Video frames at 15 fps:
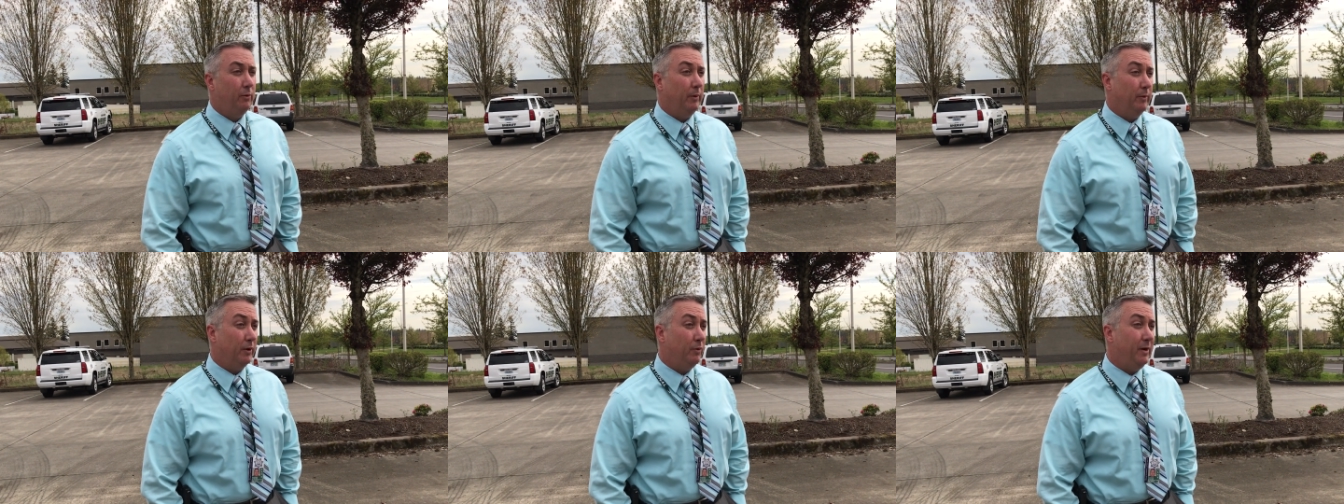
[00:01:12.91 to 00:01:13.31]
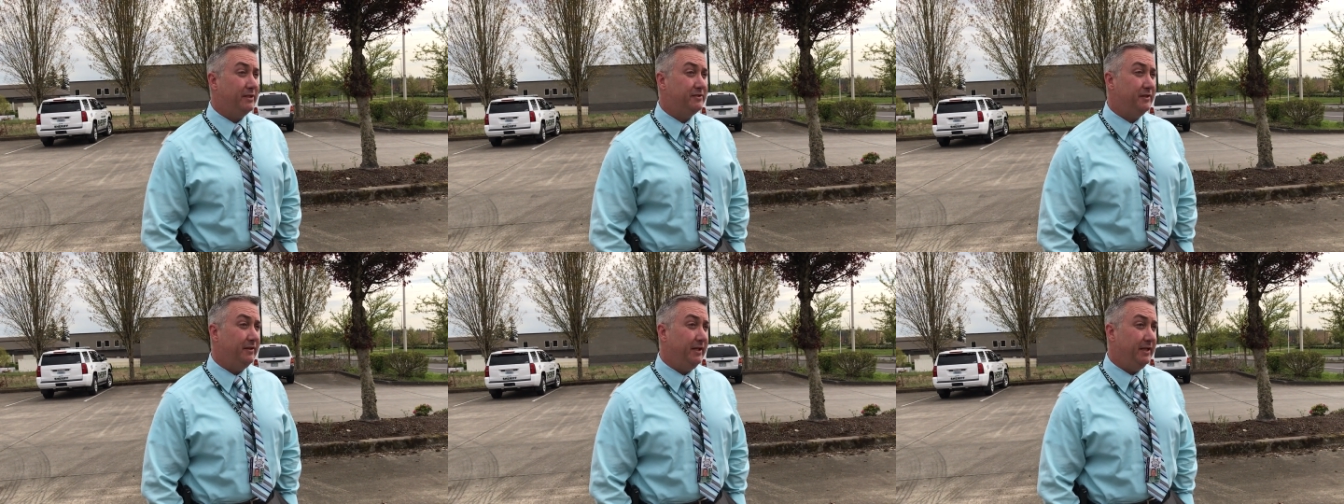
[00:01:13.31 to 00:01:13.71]
we
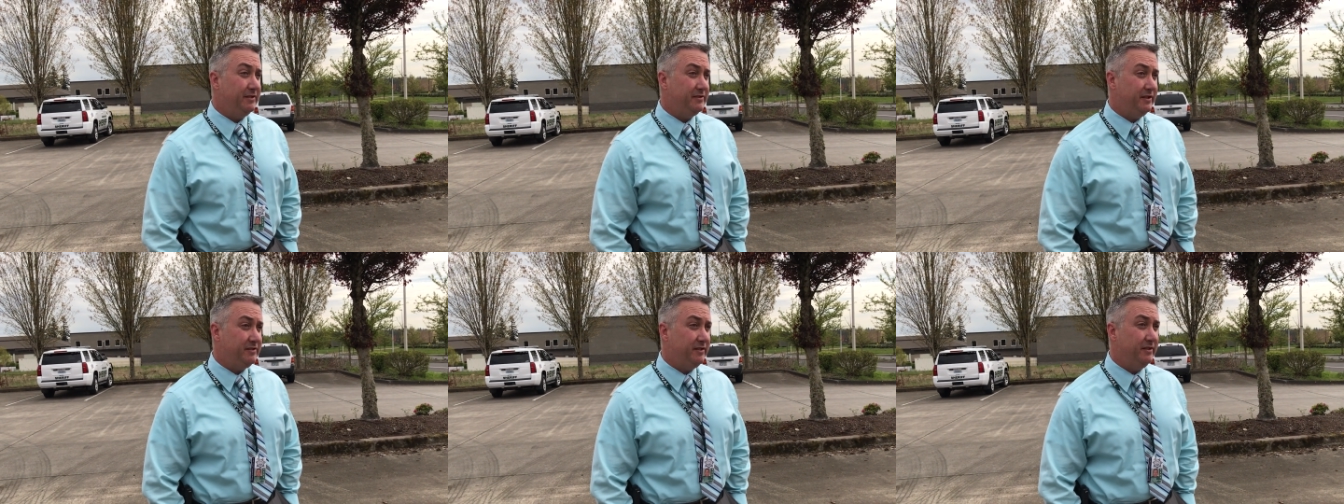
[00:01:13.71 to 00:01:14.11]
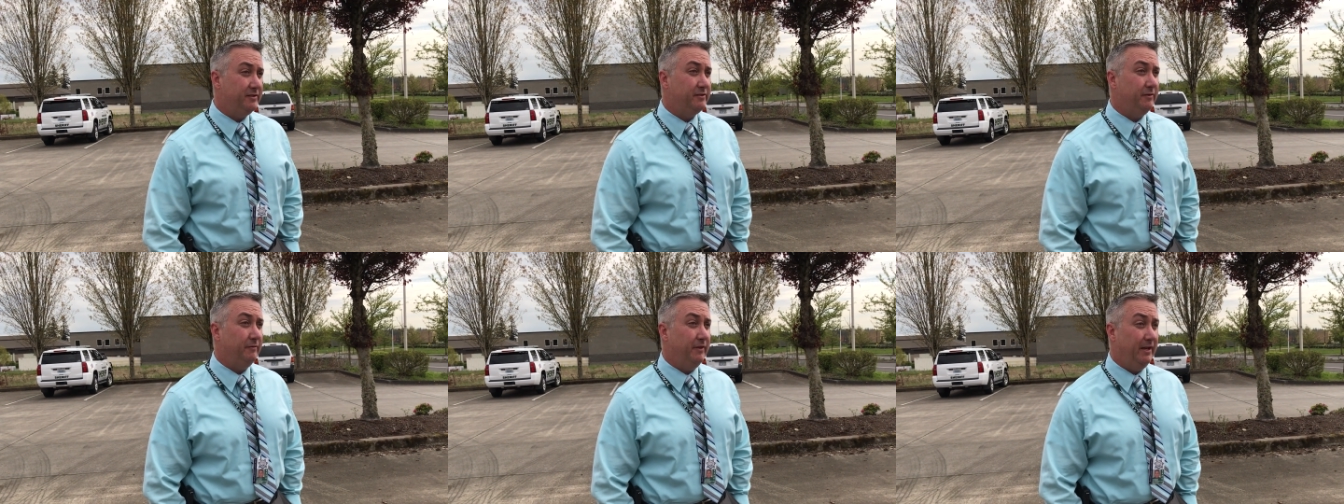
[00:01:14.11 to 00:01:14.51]
requested the
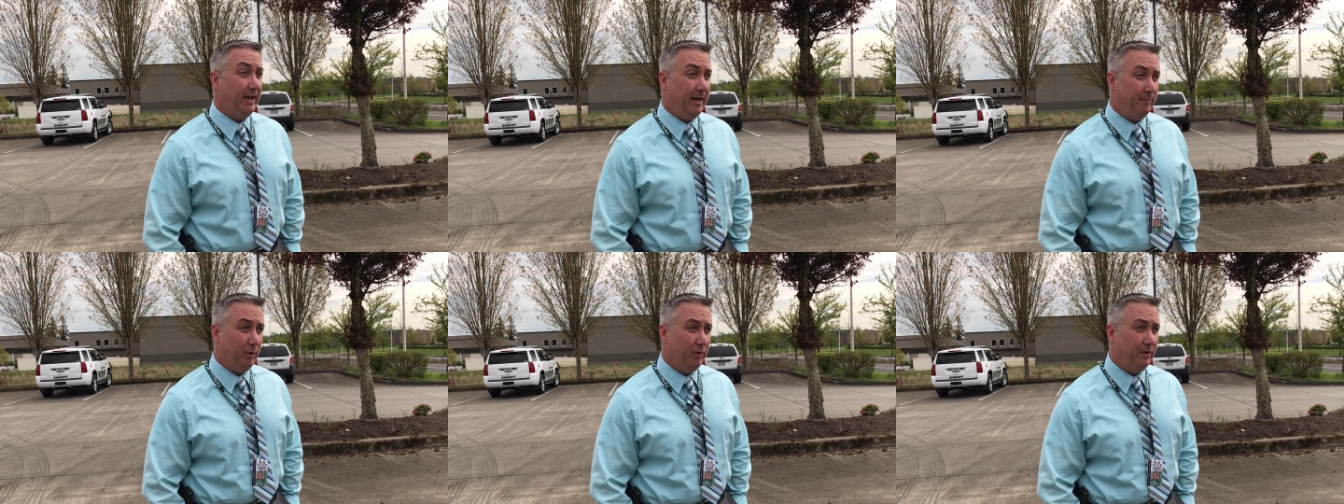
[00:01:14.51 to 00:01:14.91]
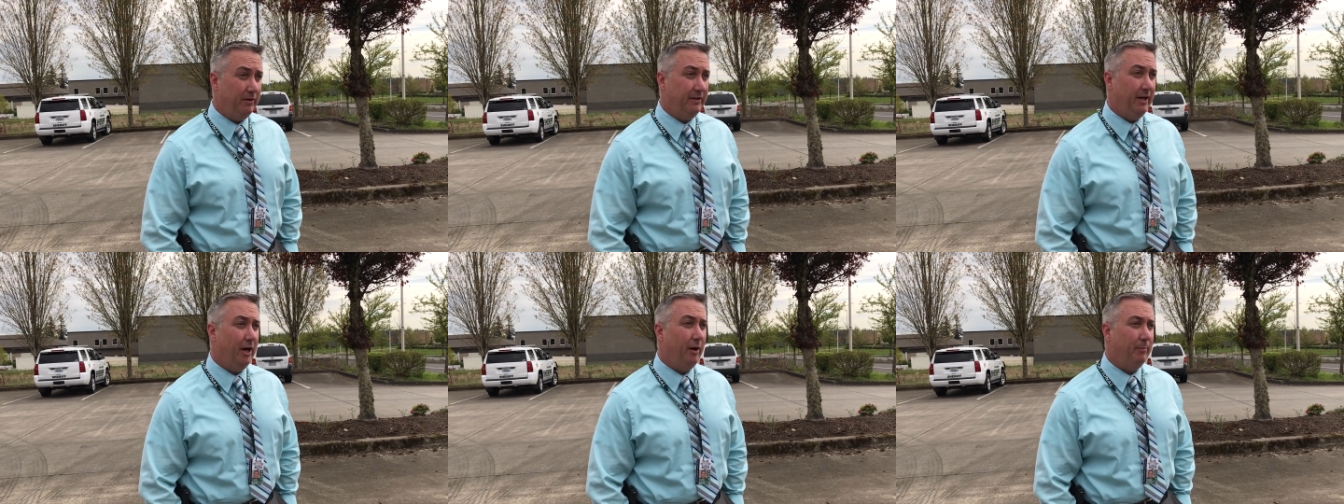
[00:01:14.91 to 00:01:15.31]
assistance of the
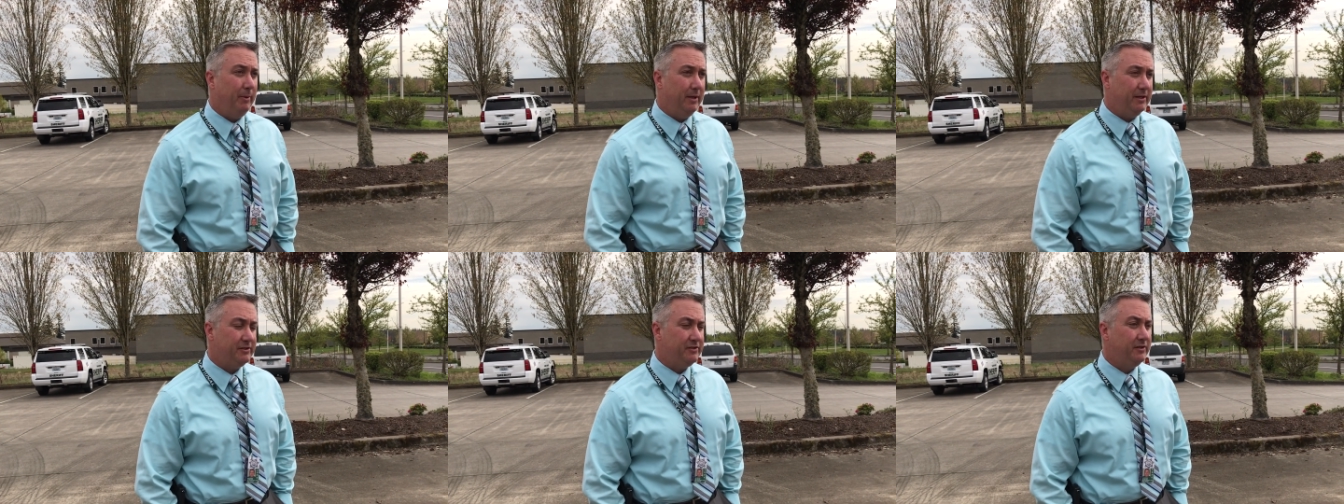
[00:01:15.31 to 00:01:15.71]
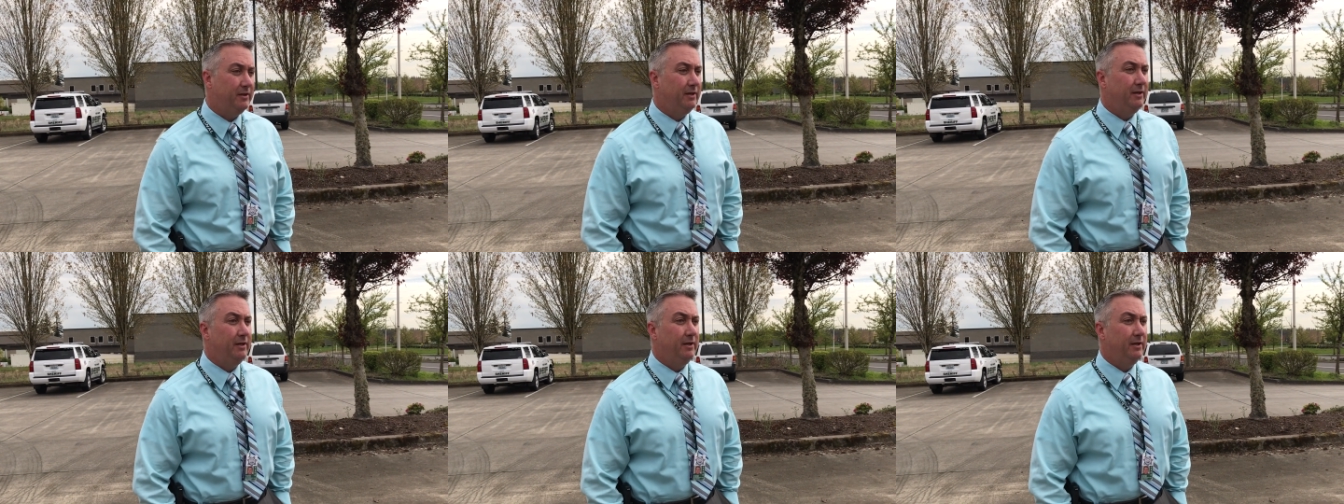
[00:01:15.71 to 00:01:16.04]
neighborhood to help us,